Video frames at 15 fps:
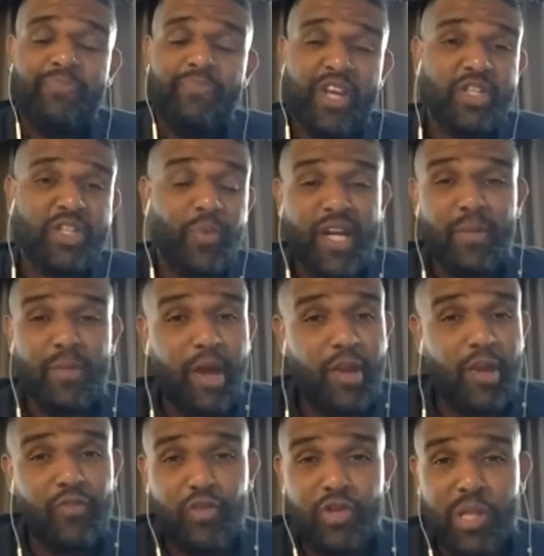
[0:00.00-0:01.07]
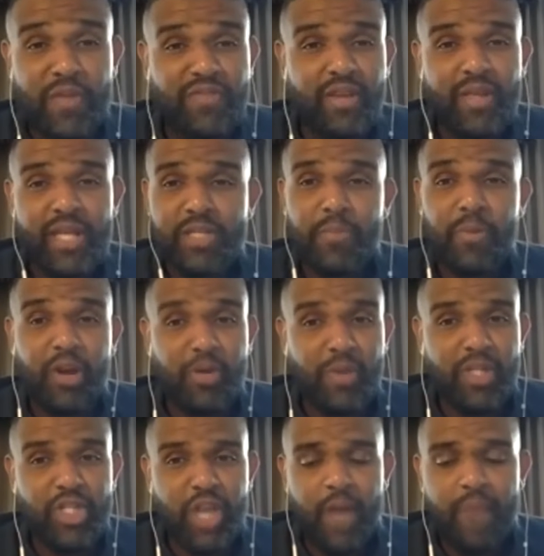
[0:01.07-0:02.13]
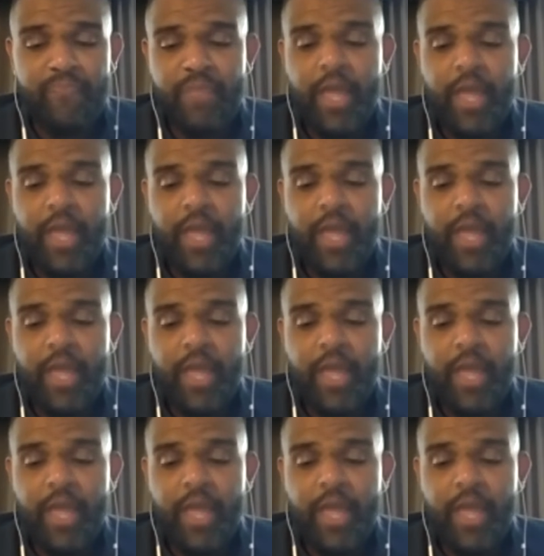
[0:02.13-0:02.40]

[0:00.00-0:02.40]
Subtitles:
get to write about it for a living. That's a part of my job.